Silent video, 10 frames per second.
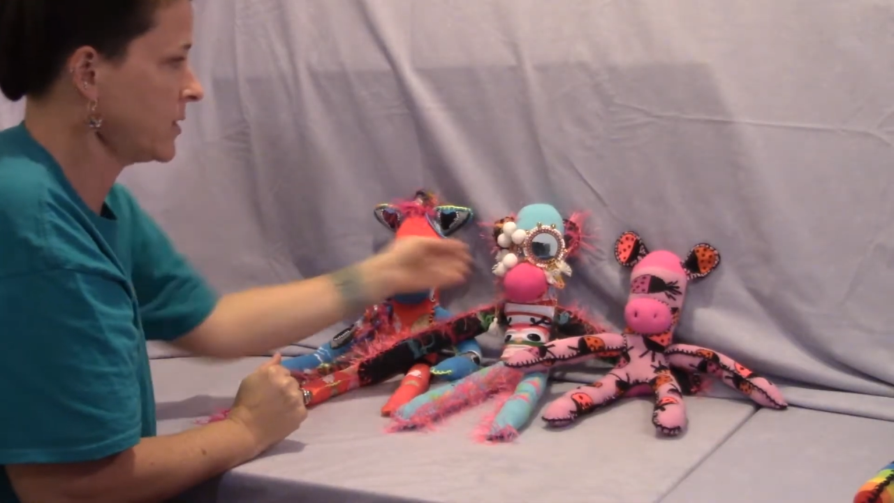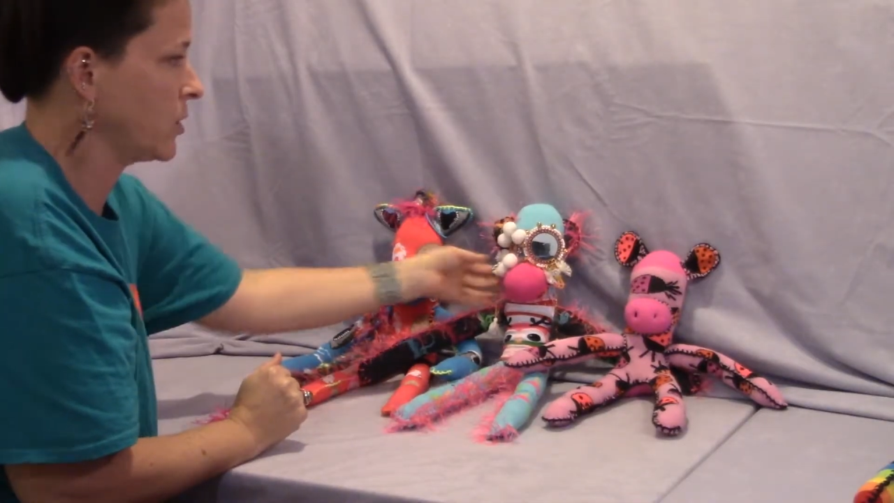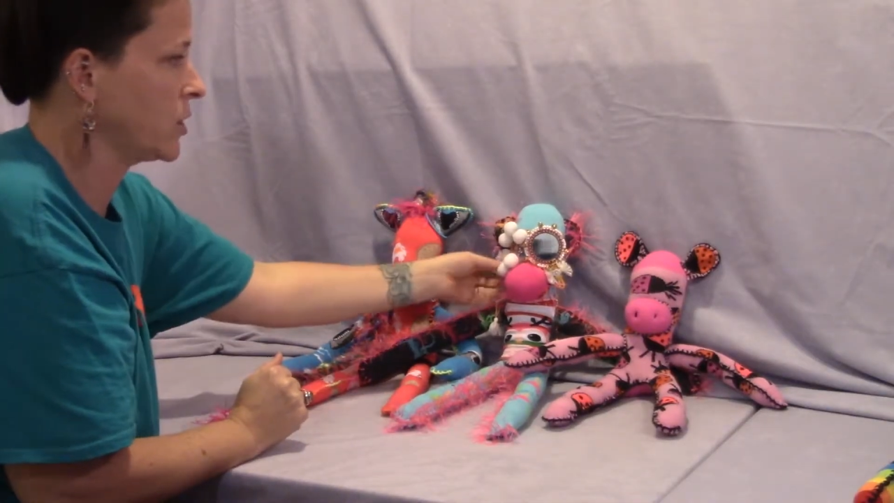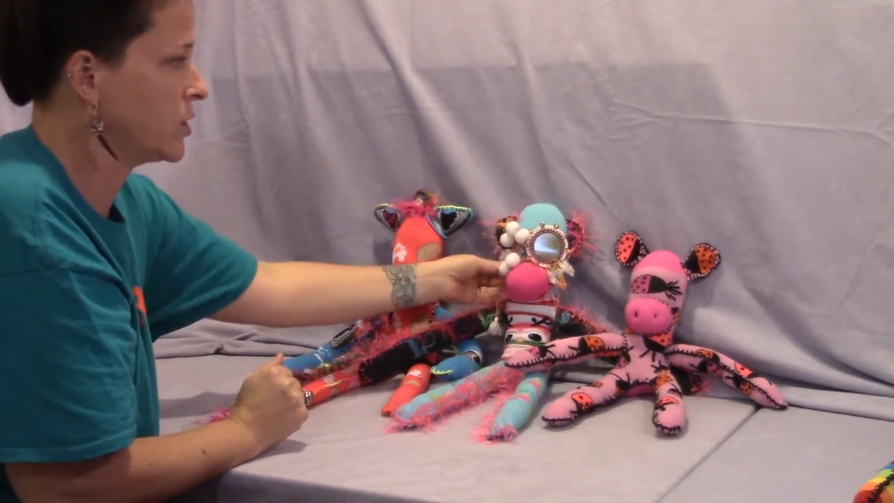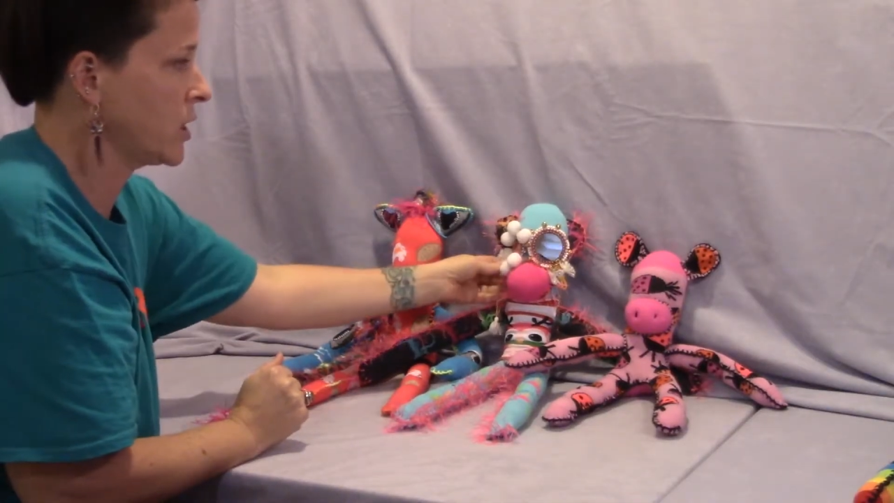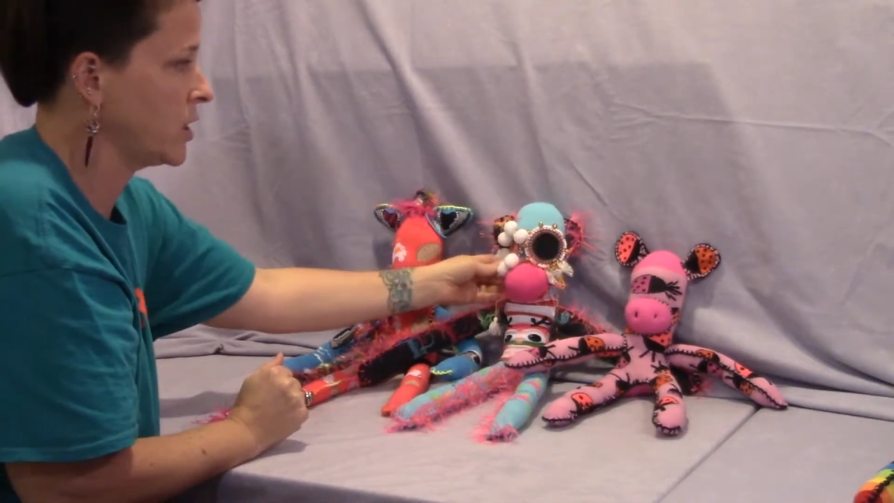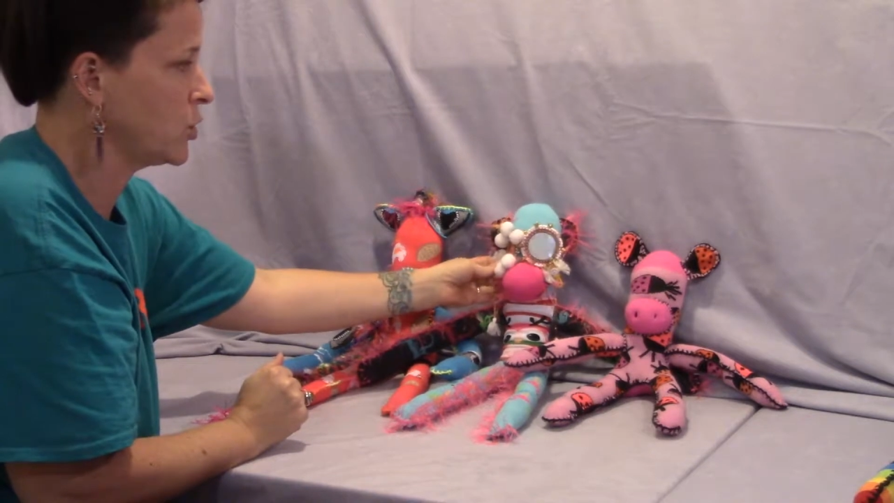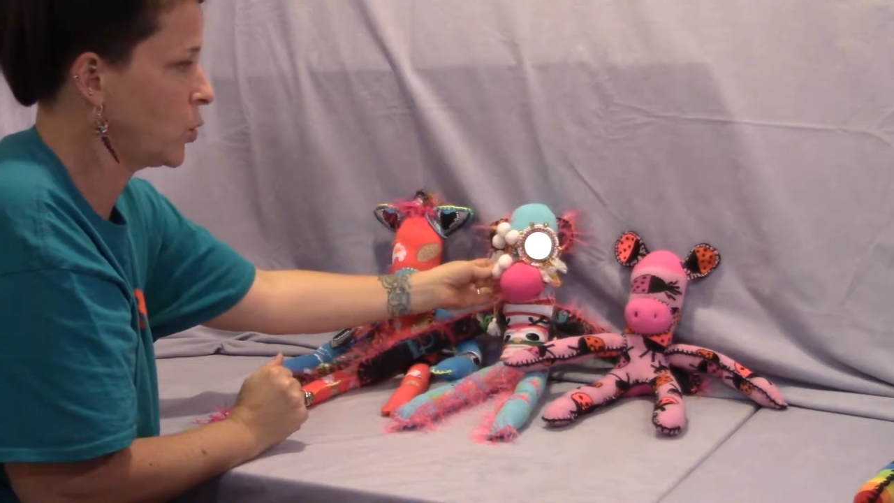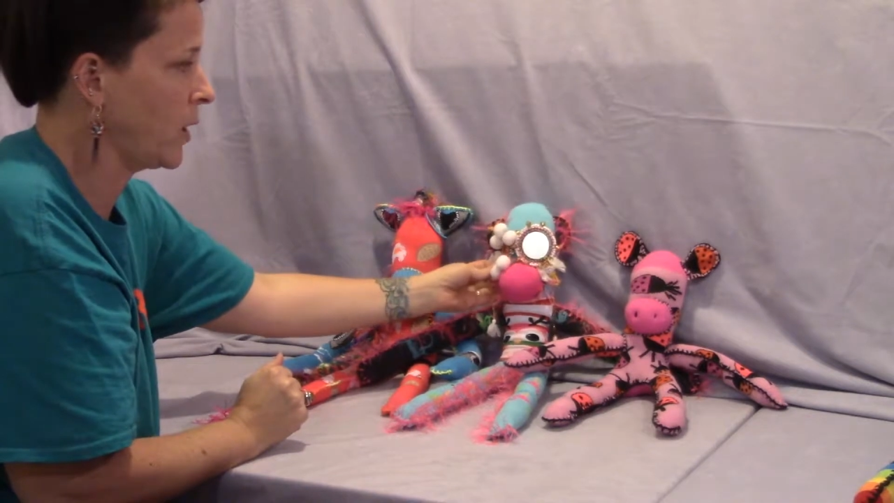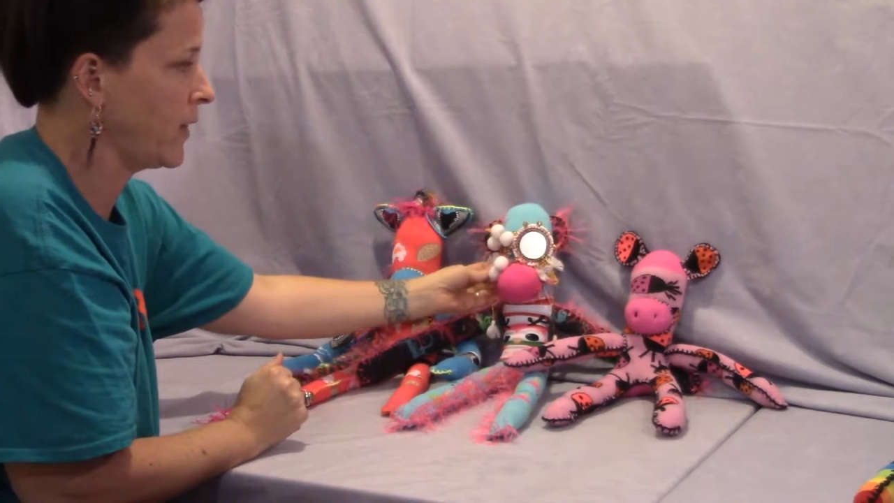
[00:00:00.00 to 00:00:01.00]
And you can just
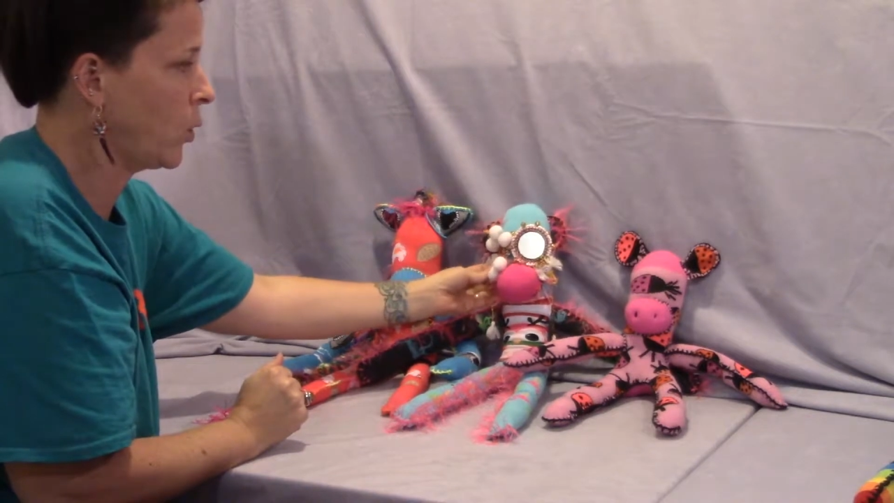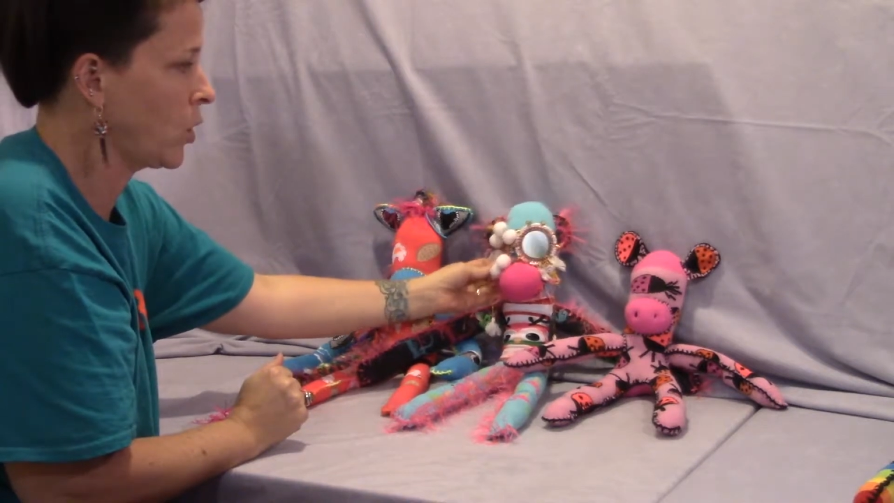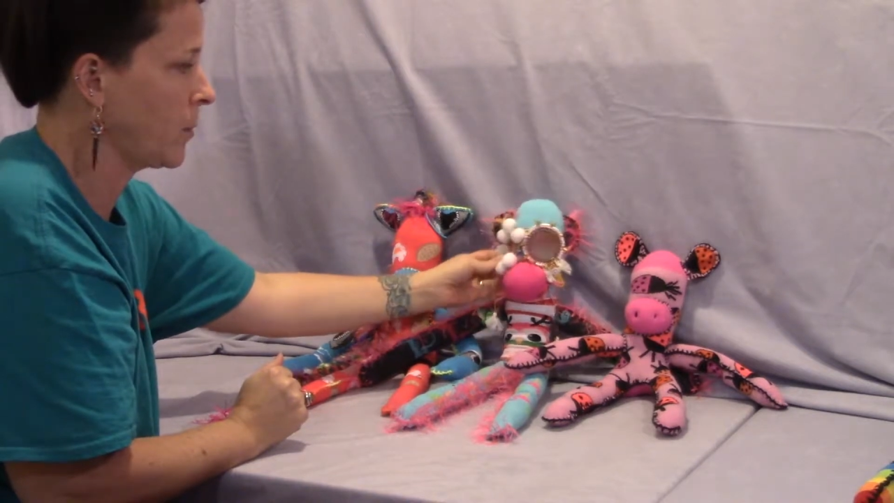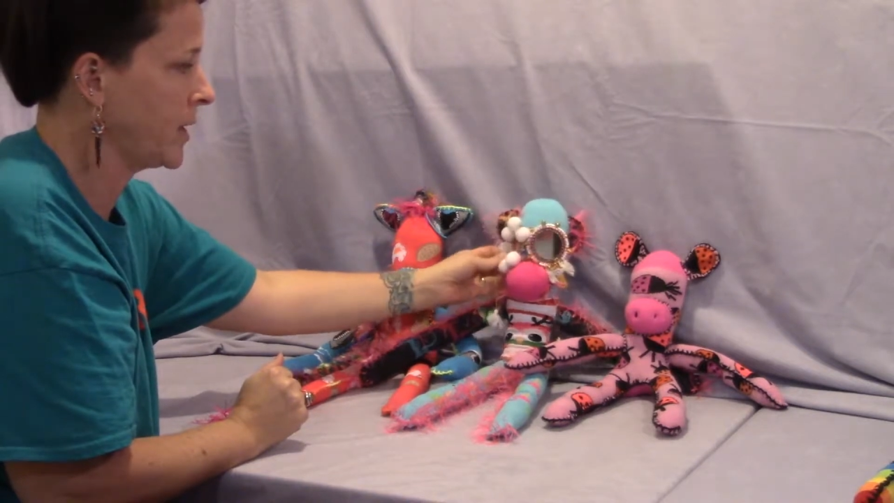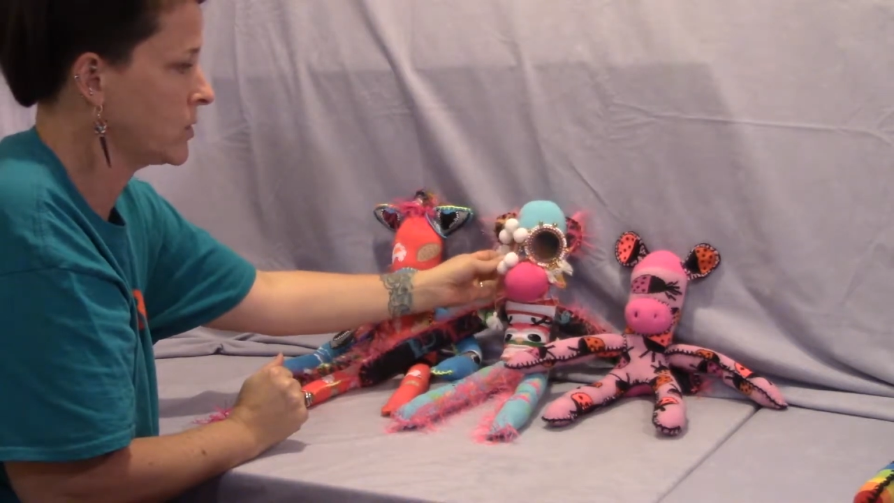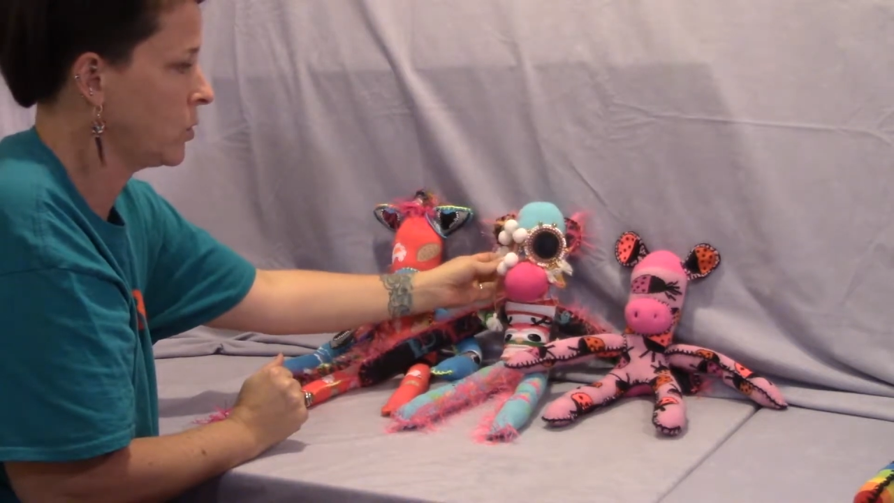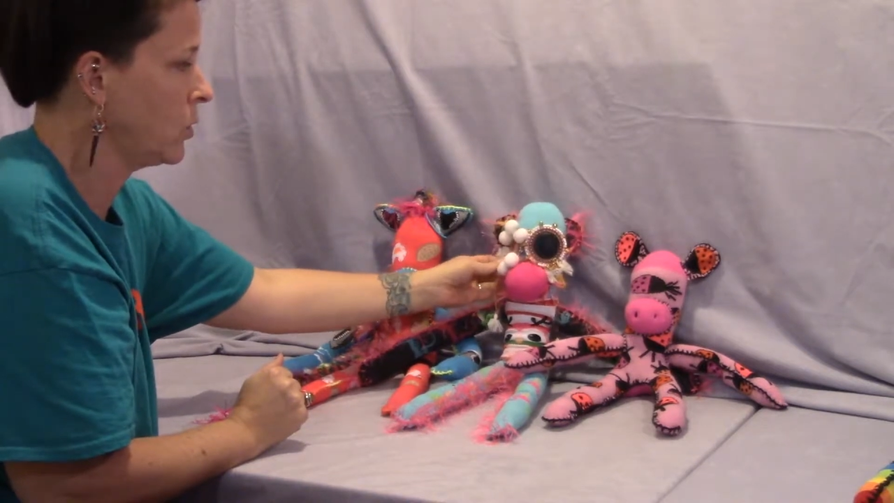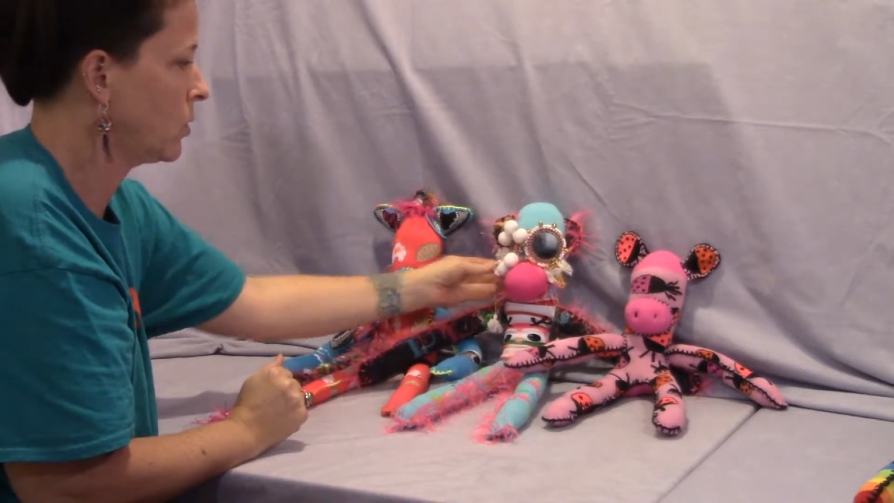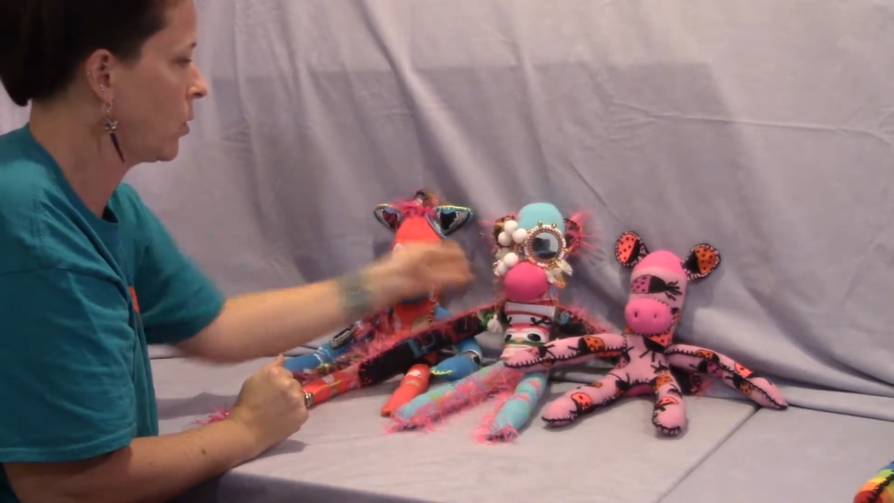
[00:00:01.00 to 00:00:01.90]
enjoy the ornamental